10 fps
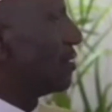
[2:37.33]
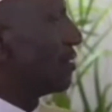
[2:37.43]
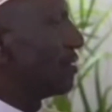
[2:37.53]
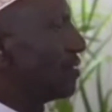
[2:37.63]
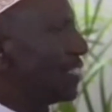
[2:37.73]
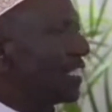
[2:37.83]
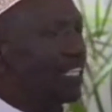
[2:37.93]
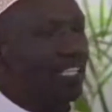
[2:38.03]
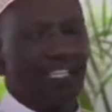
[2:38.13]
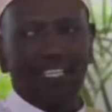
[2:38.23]
the
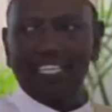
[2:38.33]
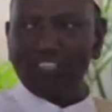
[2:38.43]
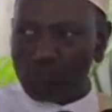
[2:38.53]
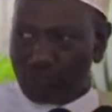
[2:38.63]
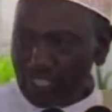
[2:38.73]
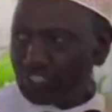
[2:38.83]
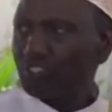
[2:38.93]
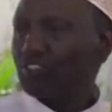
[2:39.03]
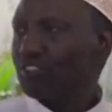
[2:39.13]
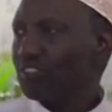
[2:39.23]

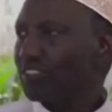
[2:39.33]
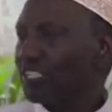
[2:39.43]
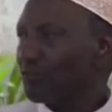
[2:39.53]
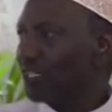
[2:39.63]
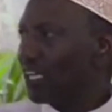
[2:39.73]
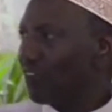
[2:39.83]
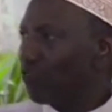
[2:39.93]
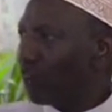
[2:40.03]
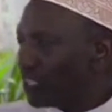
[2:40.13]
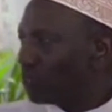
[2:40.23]
innovation that we have
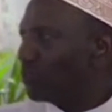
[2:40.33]
worked with